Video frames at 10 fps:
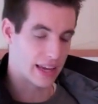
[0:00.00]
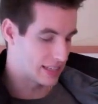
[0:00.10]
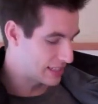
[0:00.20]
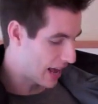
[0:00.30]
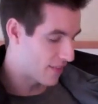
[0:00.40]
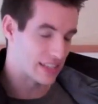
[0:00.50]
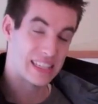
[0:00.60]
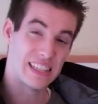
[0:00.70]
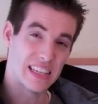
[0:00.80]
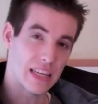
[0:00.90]
It doesn't have a
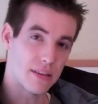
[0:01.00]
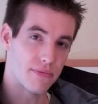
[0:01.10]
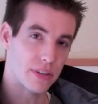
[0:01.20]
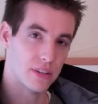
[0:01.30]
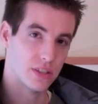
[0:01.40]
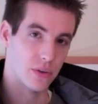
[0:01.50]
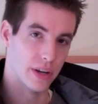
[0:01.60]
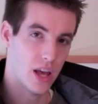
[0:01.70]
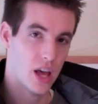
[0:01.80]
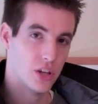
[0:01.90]
sticky feel to
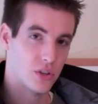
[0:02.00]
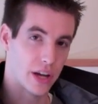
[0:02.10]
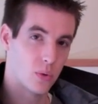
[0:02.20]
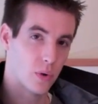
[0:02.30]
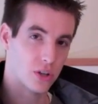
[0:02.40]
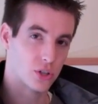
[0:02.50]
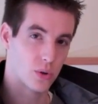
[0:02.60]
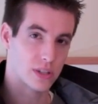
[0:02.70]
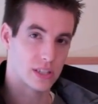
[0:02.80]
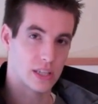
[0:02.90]
it. So I can wear
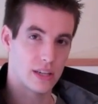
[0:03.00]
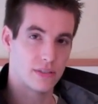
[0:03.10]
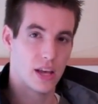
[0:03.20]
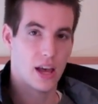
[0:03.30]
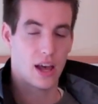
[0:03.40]
short sleeves.